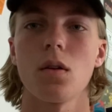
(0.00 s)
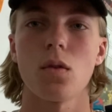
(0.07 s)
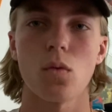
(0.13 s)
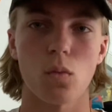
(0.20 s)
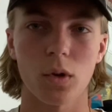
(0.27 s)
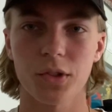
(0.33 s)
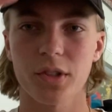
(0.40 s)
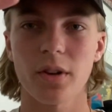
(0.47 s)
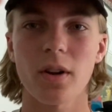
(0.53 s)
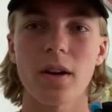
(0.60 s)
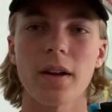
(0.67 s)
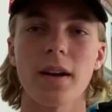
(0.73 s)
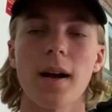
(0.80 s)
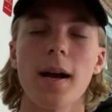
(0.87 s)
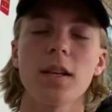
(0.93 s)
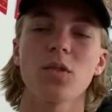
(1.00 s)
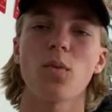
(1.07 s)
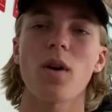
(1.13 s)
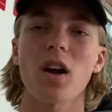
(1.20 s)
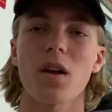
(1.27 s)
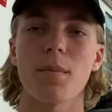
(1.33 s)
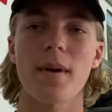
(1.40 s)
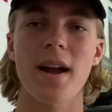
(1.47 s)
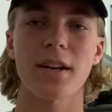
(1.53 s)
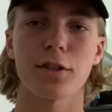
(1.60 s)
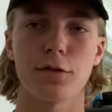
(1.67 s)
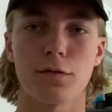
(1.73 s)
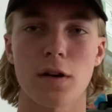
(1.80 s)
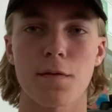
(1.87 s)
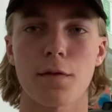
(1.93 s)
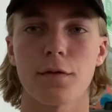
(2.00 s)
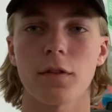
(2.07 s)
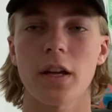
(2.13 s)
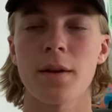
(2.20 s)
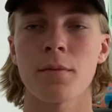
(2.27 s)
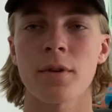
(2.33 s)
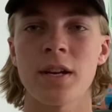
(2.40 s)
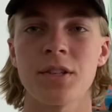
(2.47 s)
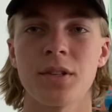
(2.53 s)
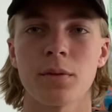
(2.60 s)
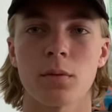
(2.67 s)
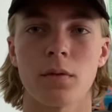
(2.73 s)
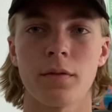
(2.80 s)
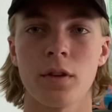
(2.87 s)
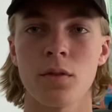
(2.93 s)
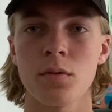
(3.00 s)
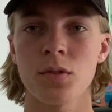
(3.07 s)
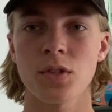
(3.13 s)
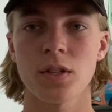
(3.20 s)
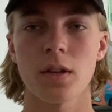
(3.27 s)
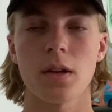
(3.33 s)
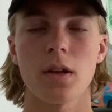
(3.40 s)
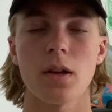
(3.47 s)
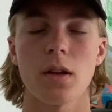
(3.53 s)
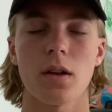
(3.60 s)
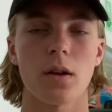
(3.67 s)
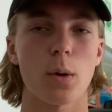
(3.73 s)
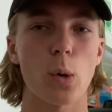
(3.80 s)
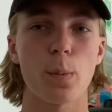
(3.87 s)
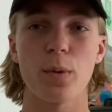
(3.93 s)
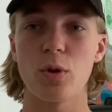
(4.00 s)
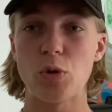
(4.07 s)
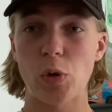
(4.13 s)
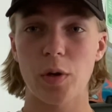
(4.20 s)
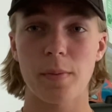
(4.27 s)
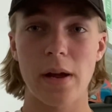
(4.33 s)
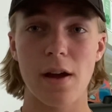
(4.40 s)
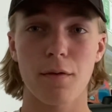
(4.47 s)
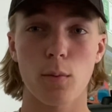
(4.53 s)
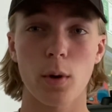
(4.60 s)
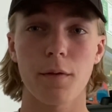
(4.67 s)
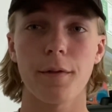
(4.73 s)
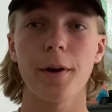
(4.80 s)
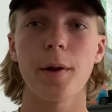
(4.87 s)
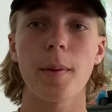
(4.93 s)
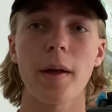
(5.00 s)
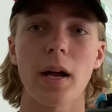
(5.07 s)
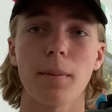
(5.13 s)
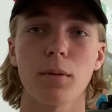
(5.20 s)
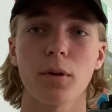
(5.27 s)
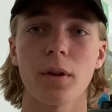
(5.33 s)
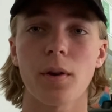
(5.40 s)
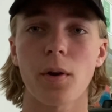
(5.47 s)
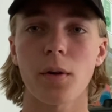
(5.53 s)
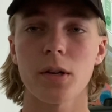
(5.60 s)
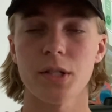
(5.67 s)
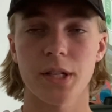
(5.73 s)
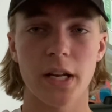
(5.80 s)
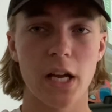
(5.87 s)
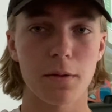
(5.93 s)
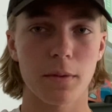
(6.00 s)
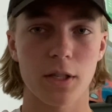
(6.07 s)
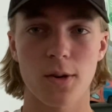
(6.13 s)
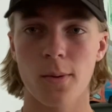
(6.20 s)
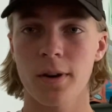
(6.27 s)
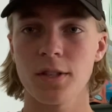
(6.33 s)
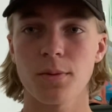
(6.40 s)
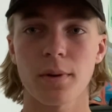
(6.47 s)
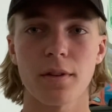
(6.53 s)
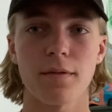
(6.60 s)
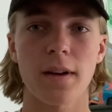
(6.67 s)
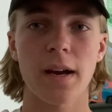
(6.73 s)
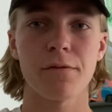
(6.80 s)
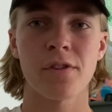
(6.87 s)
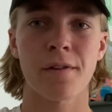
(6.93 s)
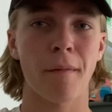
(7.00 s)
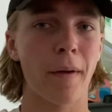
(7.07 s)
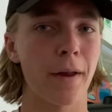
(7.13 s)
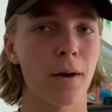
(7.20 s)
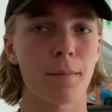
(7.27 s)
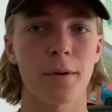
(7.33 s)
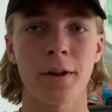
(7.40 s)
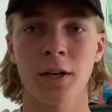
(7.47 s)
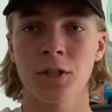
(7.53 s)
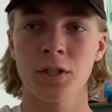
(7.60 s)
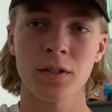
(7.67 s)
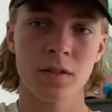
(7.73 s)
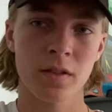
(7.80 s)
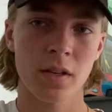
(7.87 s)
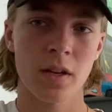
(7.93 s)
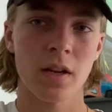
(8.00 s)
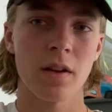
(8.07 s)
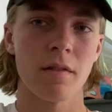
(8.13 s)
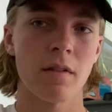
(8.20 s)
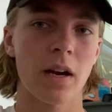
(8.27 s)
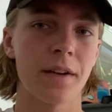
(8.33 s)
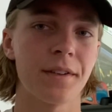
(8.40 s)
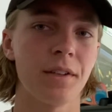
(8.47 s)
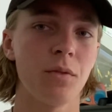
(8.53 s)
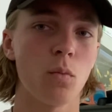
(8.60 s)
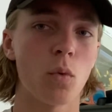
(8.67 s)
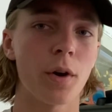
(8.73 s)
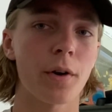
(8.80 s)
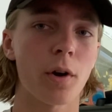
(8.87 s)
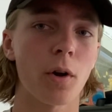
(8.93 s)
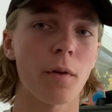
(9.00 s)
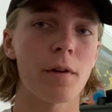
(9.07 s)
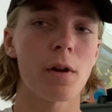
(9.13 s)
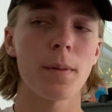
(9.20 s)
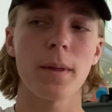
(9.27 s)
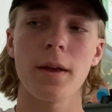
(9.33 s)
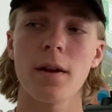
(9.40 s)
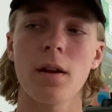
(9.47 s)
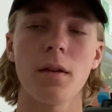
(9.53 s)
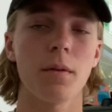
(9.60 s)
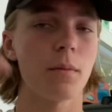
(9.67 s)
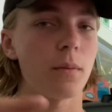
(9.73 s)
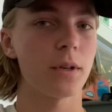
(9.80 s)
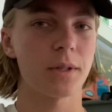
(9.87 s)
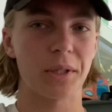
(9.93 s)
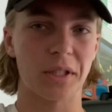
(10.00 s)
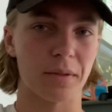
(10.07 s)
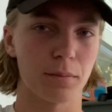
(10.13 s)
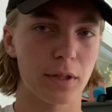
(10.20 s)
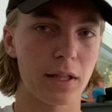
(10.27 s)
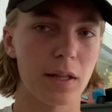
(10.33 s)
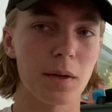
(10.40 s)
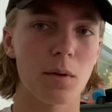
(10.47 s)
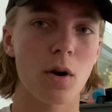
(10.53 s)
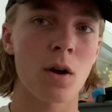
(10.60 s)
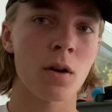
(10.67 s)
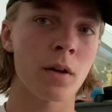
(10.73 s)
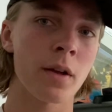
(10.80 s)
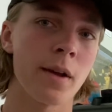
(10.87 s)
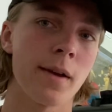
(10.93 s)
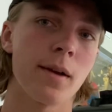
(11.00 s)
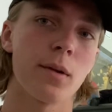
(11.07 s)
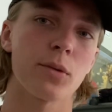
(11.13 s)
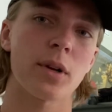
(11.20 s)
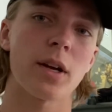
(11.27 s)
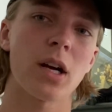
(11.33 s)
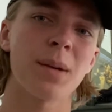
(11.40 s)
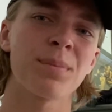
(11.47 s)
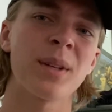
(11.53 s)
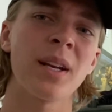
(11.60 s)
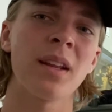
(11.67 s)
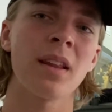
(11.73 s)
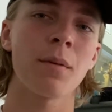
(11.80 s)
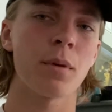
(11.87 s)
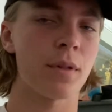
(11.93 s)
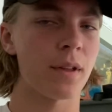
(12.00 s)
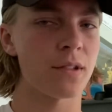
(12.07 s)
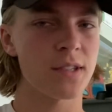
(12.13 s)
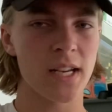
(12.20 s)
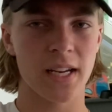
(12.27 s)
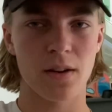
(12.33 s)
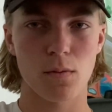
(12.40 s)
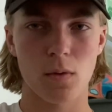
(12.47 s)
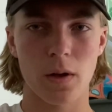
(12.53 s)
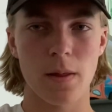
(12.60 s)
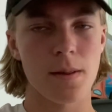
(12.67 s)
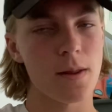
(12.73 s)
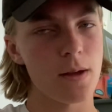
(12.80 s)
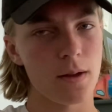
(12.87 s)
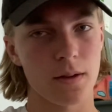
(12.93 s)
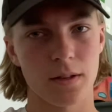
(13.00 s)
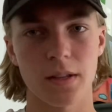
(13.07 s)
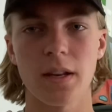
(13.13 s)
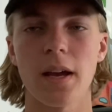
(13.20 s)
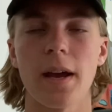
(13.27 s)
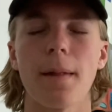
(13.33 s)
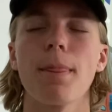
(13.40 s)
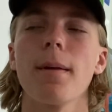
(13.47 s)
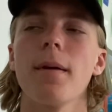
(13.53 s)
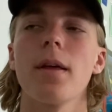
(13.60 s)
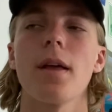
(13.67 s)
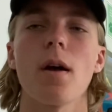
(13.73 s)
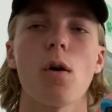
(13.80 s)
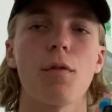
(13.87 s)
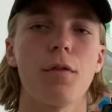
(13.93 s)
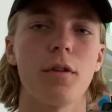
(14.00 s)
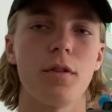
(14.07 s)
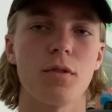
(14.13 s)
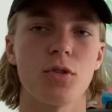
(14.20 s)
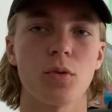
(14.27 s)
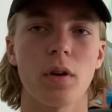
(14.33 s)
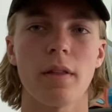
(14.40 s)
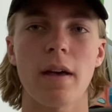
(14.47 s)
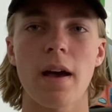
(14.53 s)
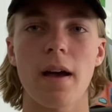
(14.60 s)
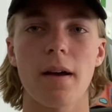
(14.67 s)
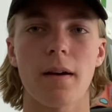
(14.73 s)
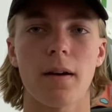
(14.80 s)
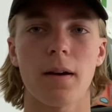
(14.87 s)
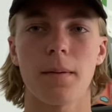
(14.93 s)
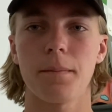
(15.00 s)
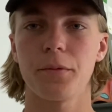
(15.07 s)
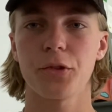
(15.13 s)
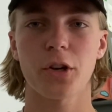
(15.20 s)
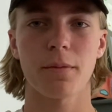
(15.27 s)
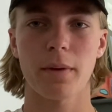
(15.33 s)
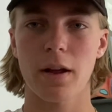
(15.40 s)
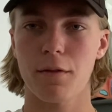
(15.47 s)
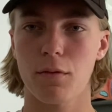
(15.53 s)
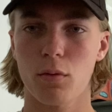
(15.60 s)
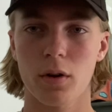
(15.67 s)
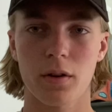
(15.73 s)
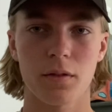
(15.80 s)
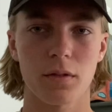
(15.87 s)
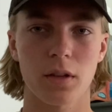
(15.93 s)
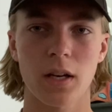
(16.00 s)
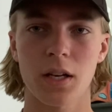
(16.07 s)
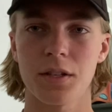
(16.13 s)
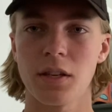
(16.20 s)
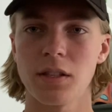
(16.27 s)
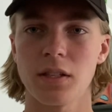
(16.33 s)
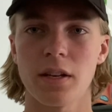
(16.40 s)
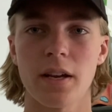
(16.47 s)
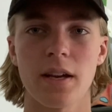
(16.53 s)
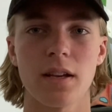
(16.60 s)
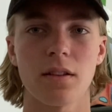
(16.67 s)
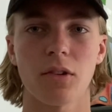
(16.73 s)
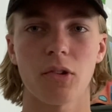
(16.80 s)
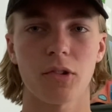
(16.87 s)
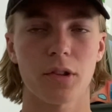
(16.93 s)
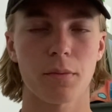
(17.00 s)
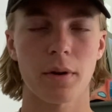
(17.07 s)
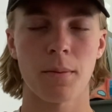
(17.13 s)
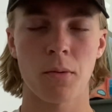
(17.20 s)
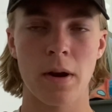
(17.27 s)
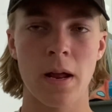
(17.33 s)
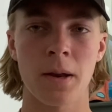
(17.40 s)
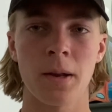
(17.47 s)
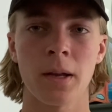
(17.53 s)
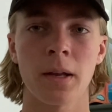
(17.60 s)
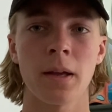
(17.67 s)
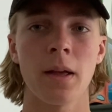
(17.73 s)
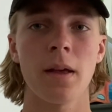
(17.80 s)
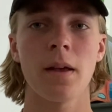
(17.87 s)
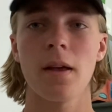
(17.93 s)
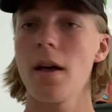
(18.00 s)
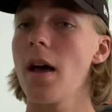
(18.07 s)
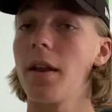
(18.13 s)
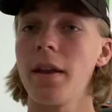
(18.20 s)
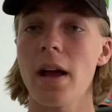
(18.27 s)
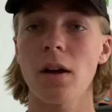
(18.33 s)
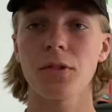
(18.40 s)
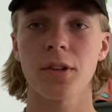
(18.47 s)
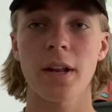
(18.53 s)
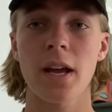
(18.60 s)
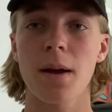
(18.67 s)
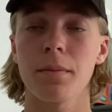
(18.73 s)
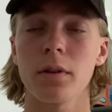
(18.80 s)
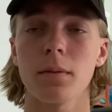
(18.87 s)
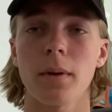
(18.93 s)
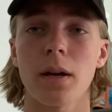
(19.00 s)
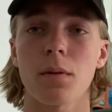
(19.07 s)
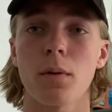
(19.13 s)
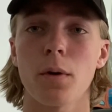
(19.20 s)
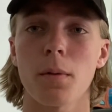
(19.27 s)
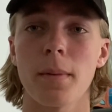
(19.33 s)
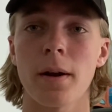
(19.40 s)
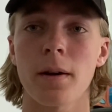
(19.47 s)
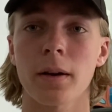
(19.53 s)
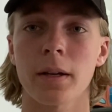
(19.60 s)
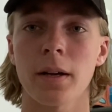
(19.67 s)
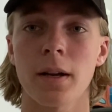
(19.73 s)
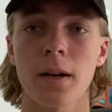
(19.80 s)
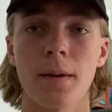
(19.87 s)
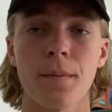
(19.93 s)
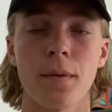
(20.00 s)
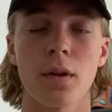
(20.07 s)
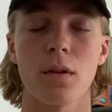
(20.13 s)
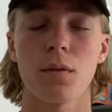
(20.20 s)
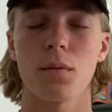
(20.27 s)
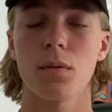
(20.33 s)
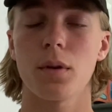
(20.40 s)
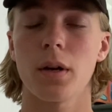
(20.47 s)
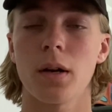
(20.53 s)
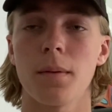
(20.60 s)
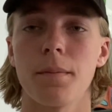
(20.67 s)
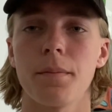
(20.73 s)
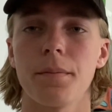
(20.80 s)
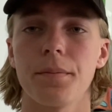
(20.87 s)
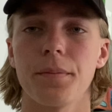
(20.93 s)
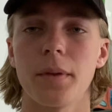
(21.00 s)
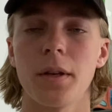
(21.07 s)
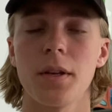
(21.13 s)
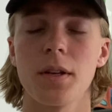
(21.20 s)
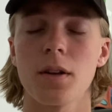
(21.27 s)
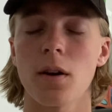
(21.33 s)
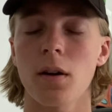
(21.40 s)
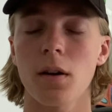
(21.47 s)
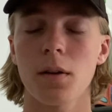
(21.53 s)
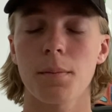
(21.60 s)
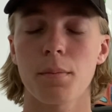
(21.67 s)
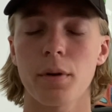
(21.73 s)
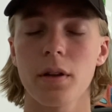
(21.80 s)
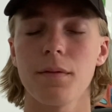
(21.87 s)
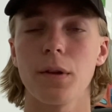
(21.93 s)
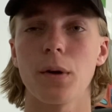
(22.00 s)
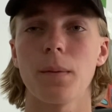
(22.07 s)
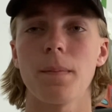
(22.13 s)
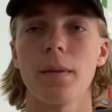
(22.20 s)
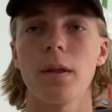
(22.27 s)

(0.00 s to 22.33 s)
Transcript: What's going on, guys? Welcome back to Forever Flame Racing Reviews. I hope you enjoyed my F1 video that I uploaded earlier today, my 2025 driver lineup predictions. I did one earlier in the year, which was completely wrong, so I updated it with a second one today. Hopefully you enjoyed that. Started my F1 content today since the rebranding. And now today I'm doing my Road America INDYCAR preview.